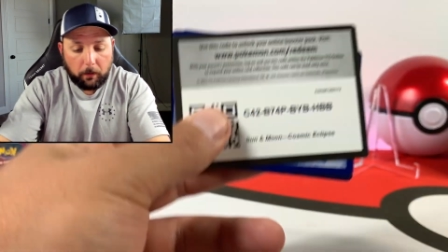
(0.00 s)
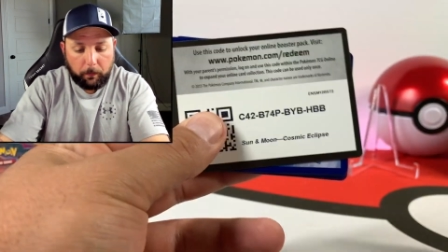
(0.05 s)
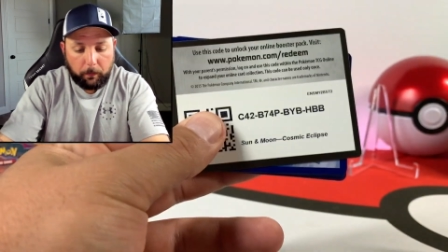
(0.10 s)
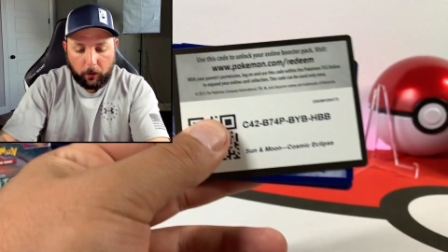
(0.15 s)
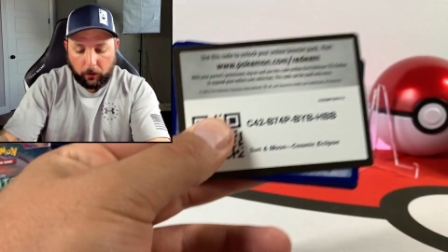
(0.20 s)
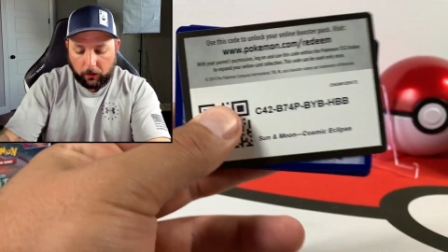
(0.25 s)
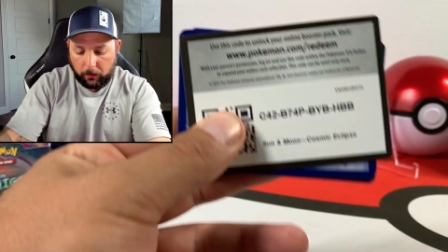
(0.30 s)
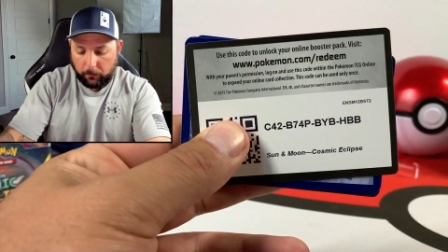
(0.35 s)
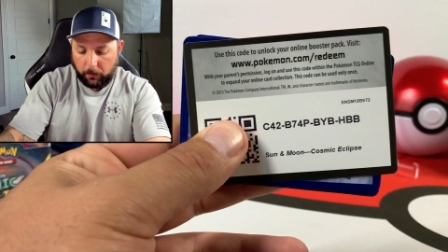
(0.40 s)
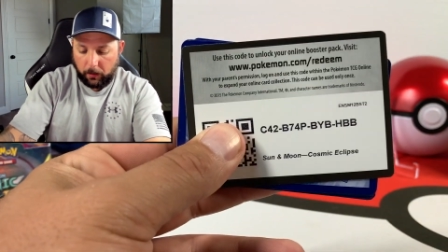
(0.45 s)

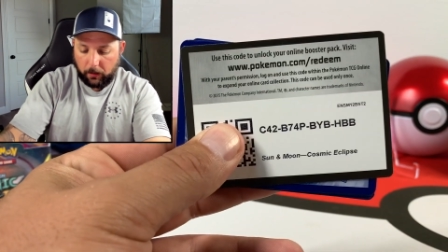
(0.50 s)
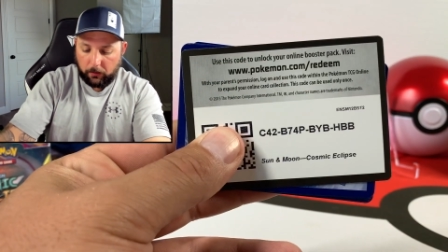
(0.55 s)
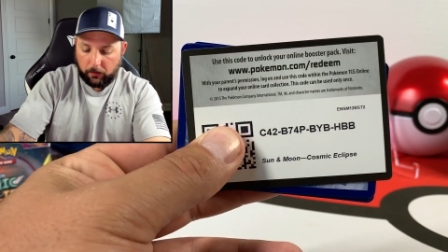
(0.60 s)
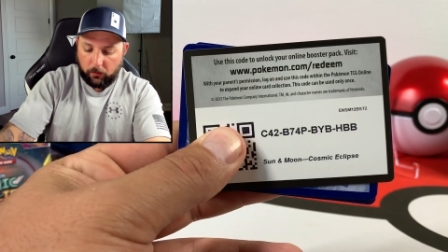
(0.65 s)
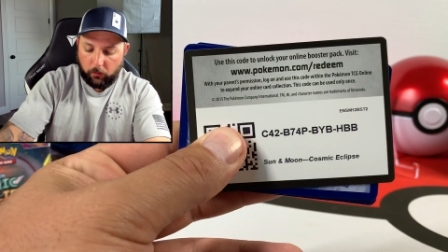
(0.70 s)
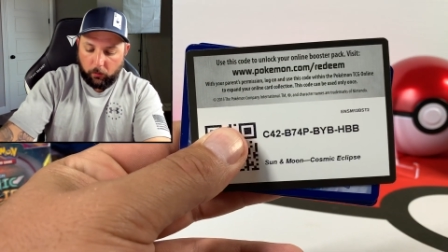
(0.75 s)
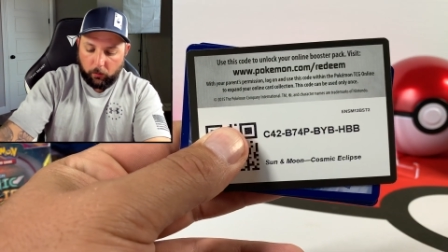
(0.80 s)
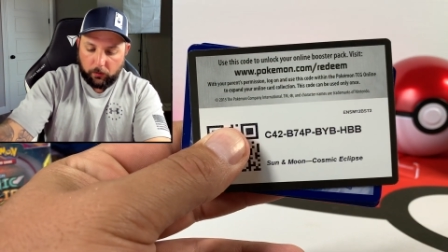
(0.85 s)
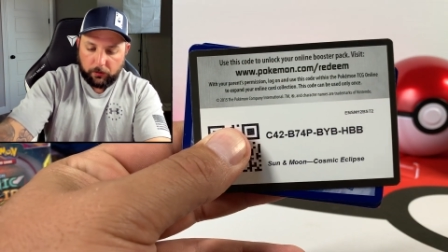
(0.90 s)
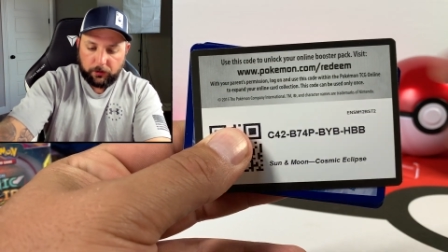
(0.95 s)
Pokemon, of
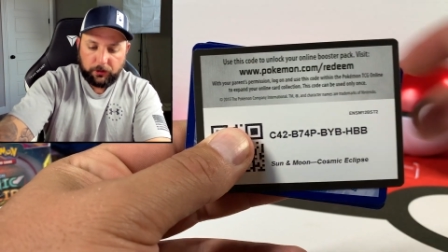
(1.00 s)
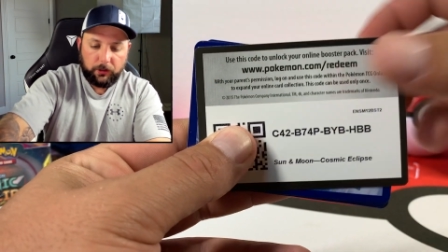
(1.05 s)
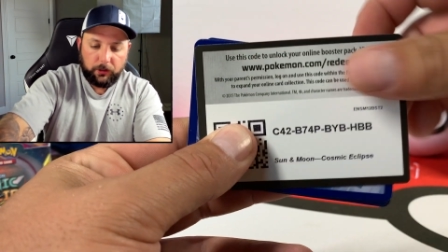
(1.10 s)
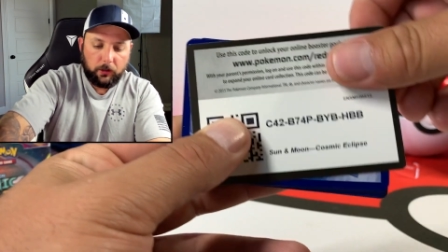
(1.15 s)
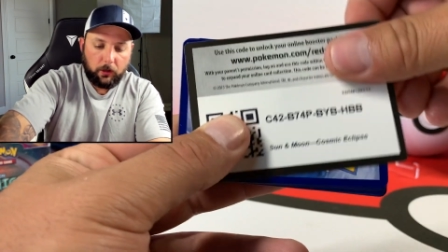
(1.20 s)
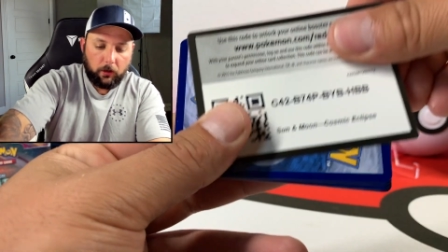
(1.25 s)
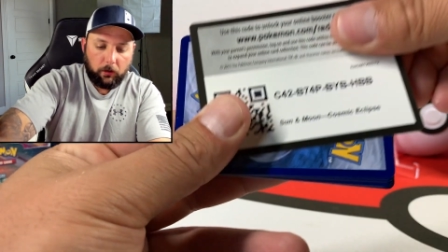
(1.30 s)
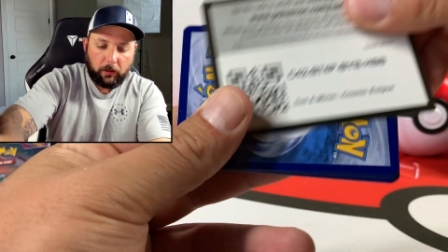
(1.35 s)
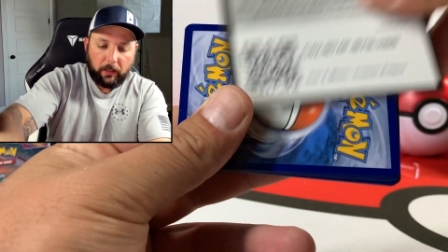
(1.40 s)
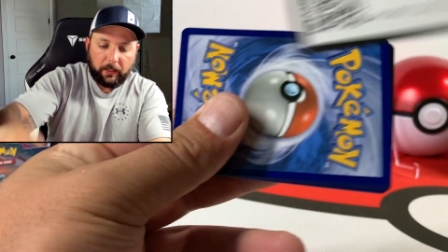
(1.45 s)
course, you
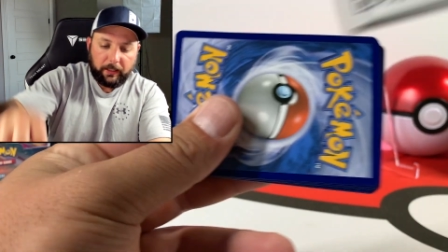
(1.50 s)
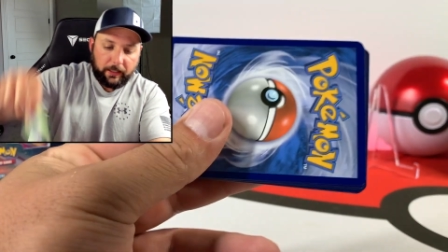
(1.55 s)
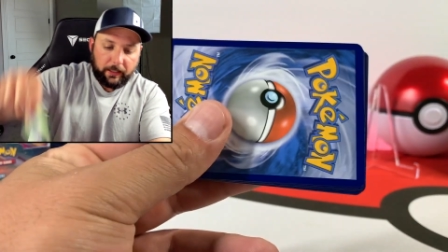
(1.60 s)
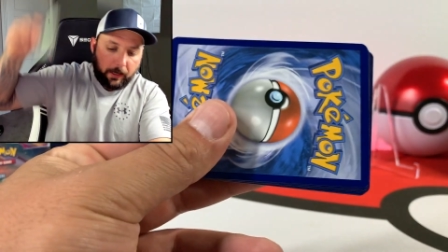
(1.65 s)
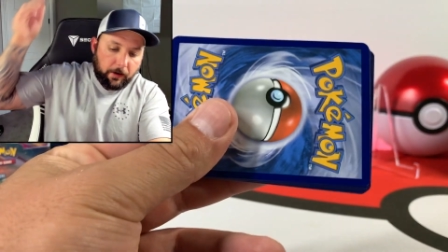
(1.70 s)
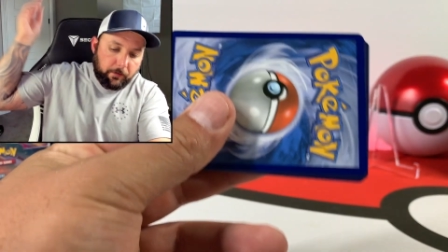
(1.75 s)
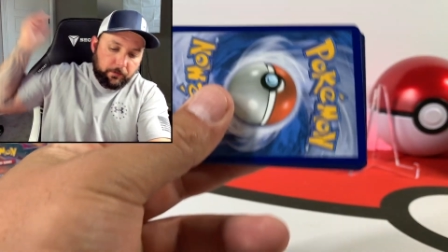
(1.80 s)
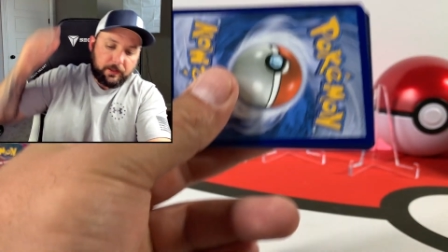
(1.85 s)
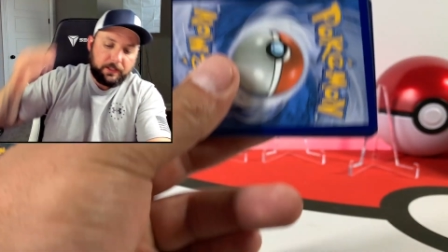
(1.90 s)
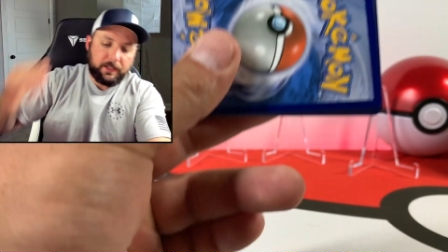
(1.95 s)
know, like
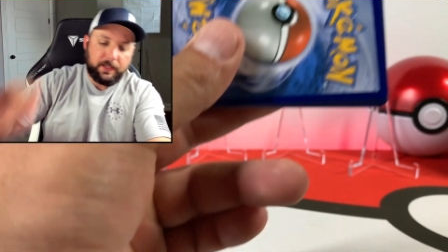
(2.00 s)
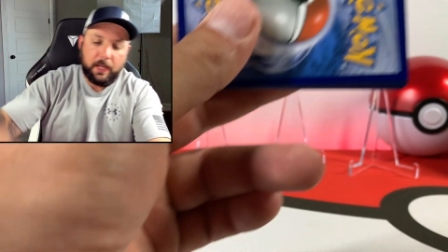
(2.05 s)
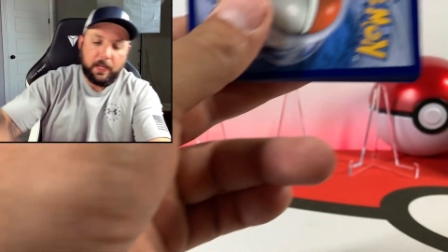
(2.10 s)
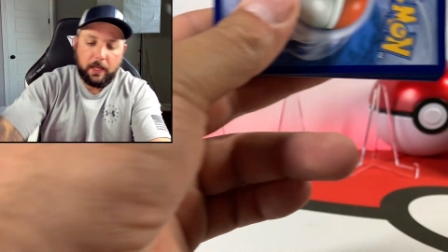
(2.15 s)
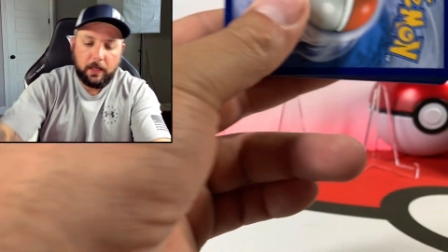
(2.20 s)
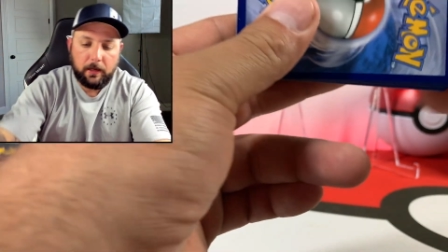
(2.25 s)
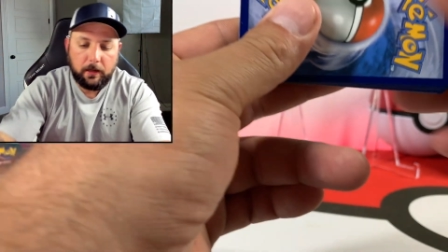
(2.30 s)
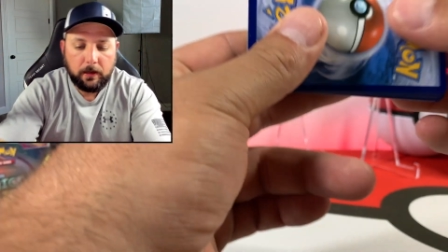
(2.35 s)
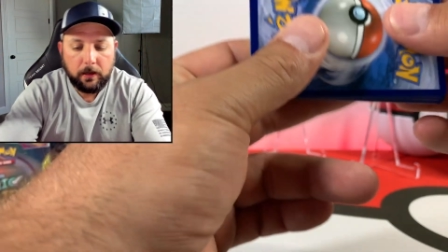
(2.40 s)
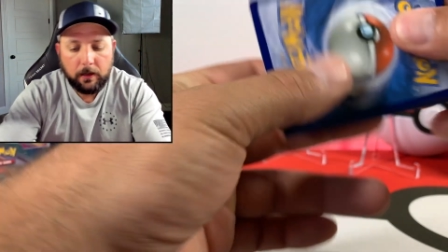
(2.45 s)
in every
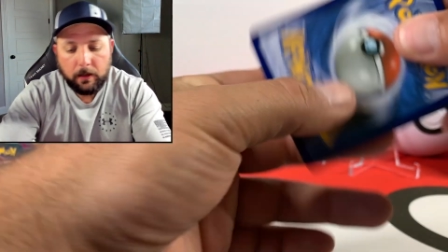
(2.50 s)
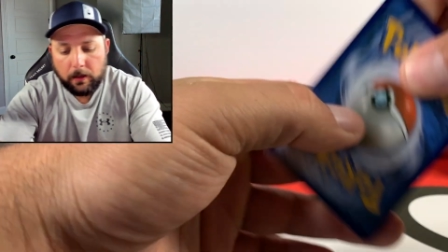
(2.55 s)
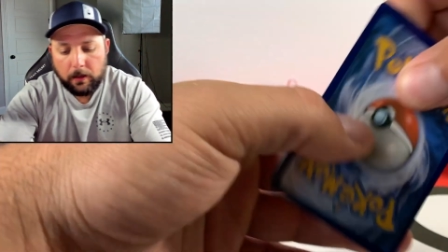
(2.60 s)
set.